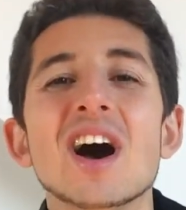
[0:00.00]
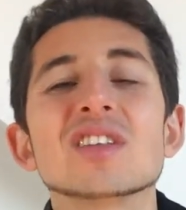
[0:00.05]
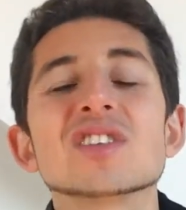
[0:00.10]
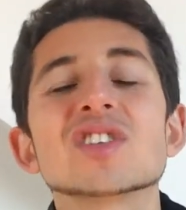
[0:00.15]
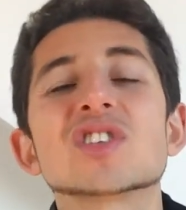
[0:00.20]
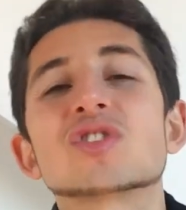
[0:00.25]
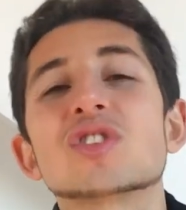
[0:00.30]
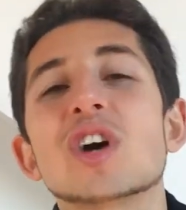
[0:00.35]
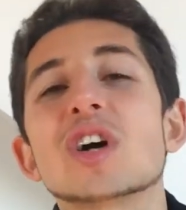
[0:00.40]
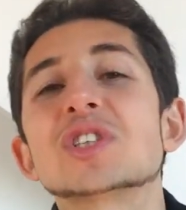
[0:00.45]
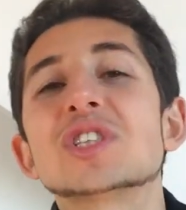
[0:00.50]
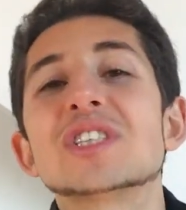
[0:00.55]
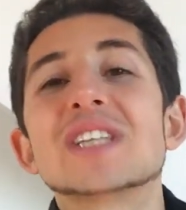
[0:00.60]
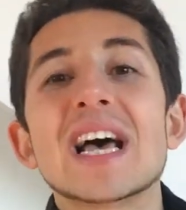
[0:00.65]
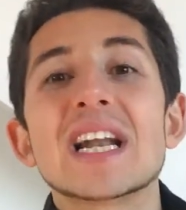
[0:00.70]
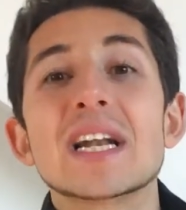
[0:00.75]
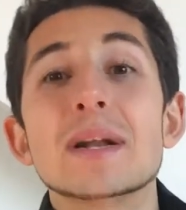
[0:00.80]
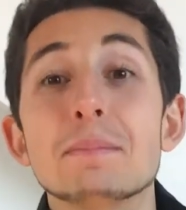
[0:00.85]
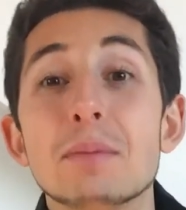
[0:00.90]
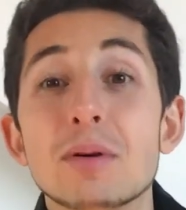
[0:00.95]

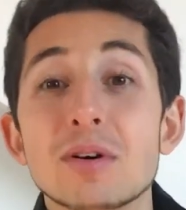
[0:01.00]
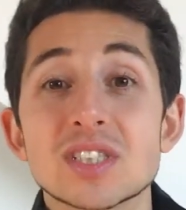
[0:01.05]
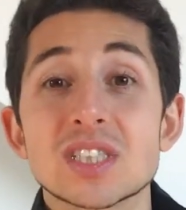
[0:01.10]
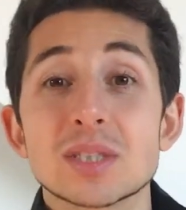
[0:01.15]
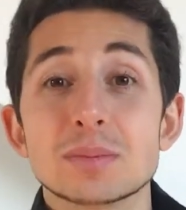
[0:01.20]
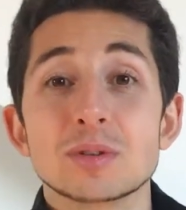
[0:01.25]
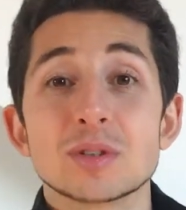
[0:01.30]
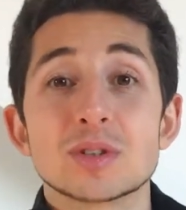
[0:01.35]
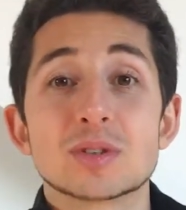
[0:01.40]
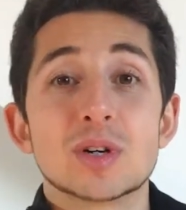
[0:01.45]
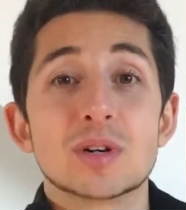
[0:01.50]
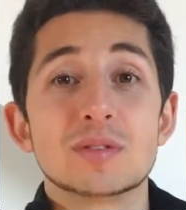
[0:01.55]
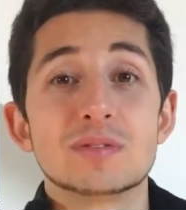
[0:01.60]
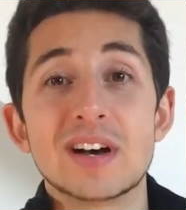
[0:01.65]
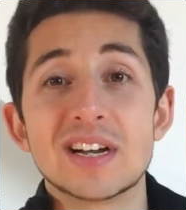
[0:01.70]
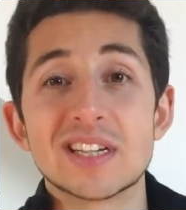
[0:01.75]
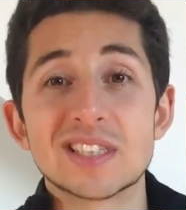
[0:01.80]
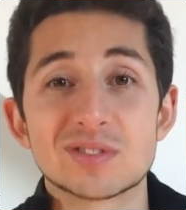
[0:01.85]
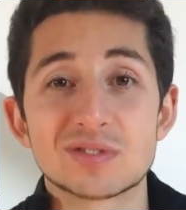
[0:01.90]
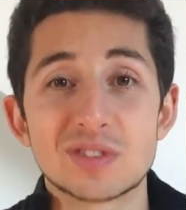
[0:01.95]
unstructured, and impossible to
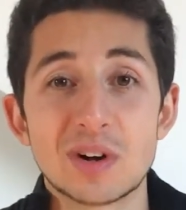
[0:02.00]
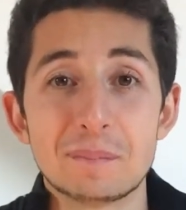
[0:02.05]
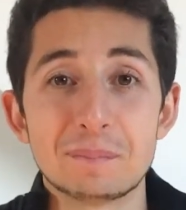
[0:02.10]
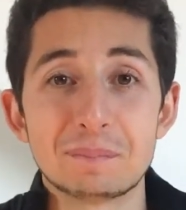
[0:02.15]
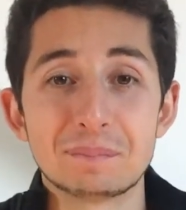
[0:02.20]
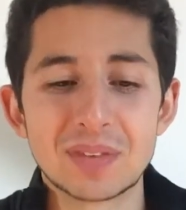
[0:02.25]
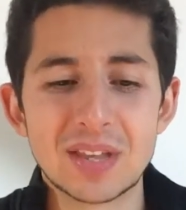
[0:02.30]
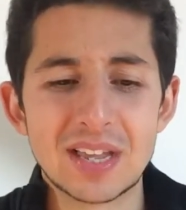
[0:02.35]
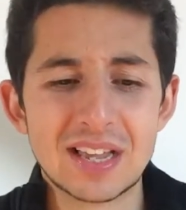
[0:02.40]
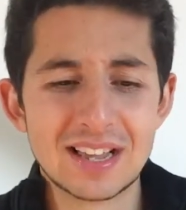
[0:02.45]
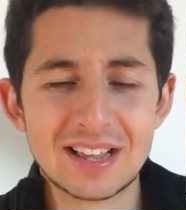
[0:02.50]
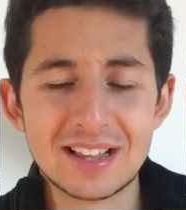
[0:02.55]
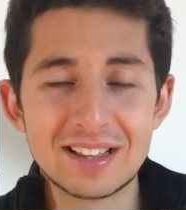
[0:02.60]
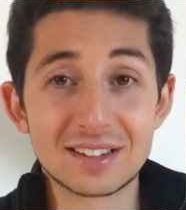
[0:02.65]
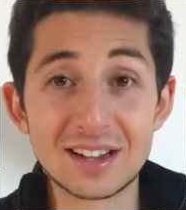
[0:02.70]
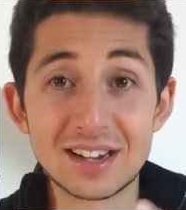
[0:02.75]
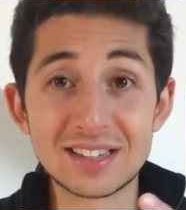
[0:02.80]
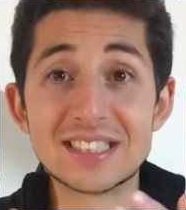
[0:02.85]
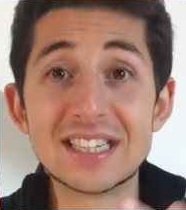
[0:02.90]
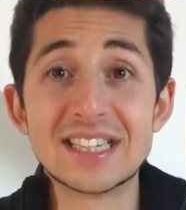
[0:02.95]
revise from.
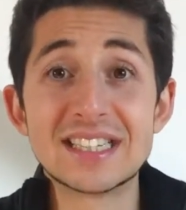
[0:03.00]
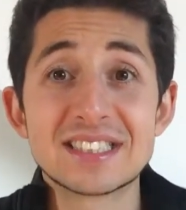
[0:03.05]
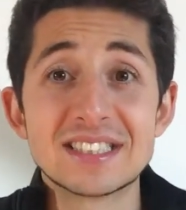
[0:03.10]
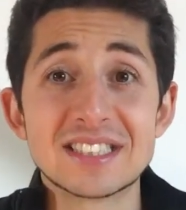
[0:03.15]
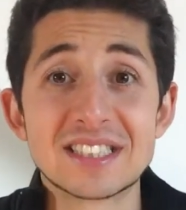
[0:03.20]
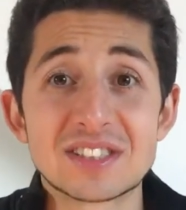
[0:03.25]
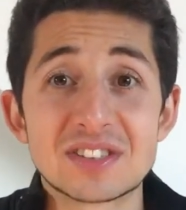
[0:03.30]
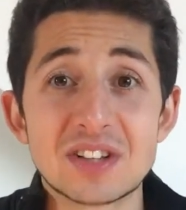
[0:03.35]
Guys, here's an